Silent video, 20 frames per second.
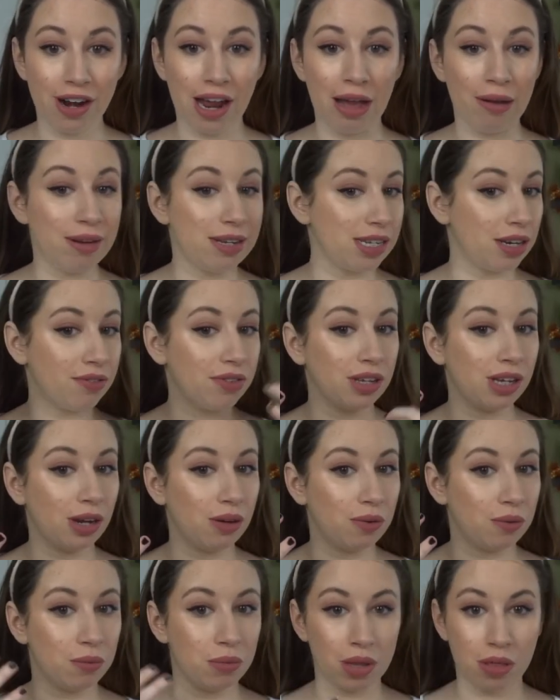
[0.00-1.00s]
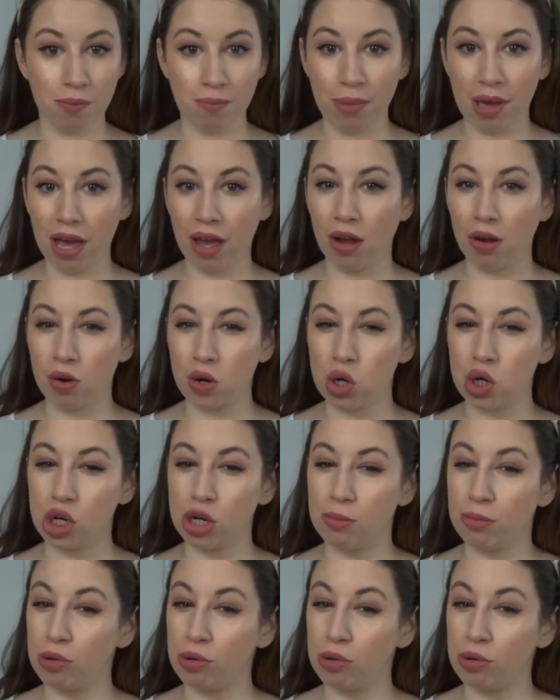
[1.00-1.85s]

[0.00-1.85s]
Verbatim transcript: I would definitely go in with powder,